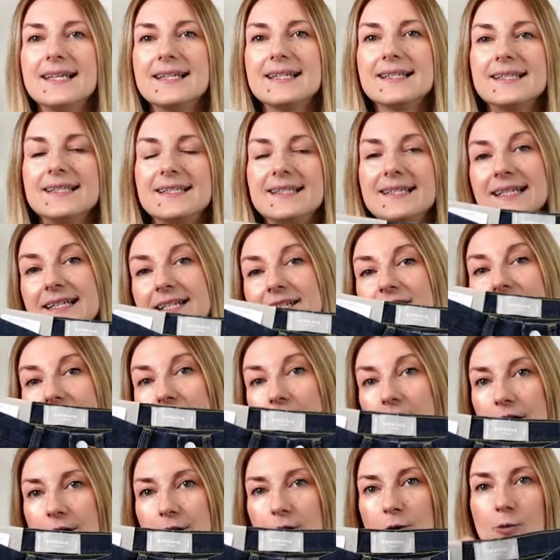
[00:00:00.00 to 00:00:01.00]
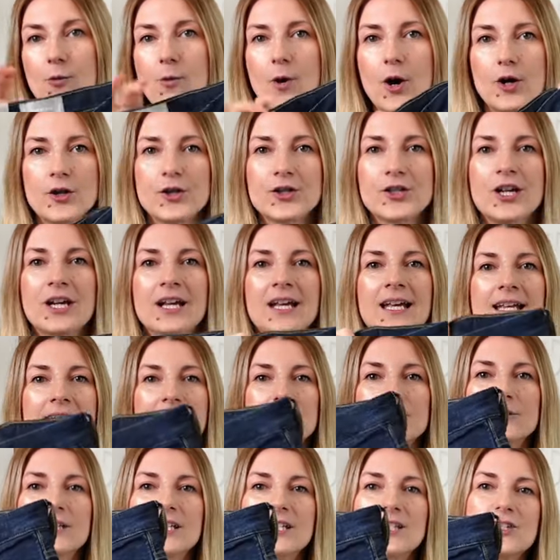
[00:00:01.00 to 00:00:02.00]
is the dark wash.
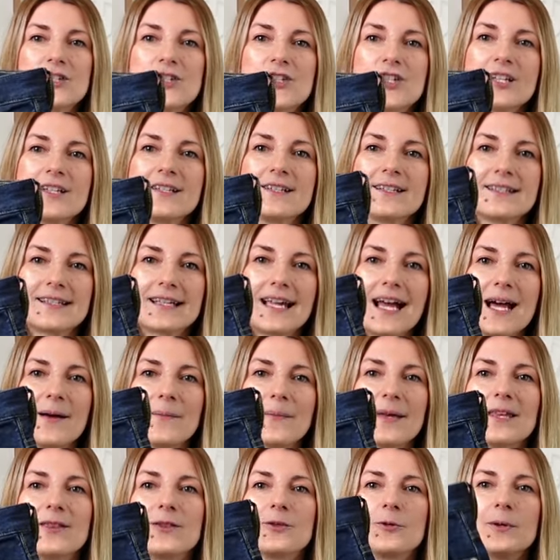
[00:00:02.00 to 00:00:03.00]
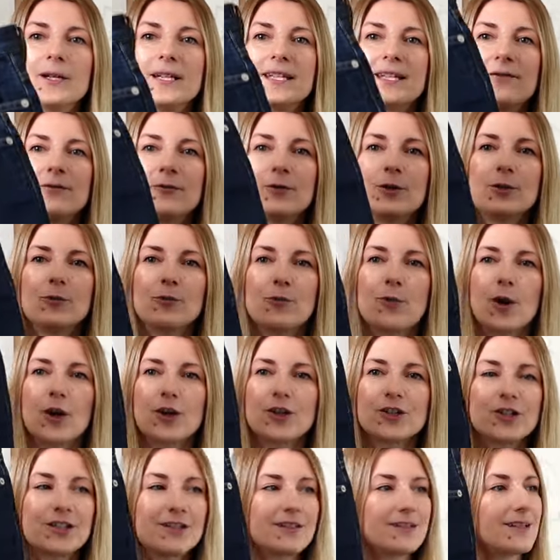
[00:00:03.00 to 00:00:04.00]
So these jeans come in three different
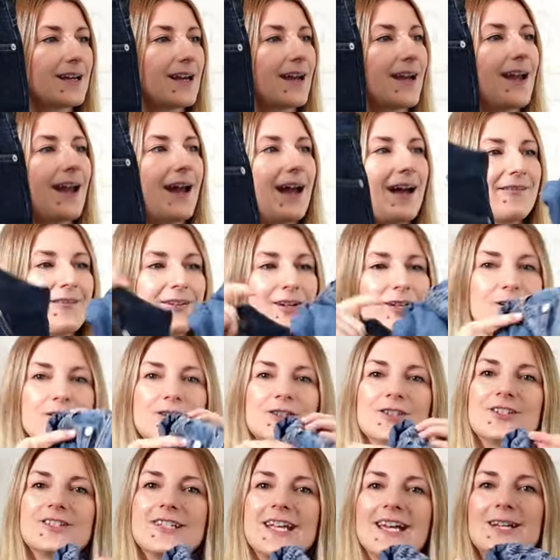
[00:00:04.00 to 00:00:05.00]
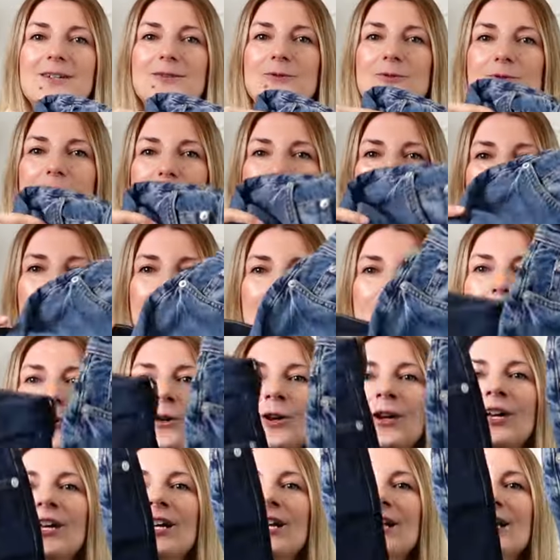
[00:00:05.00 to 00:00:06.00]
washes. I have here today to show you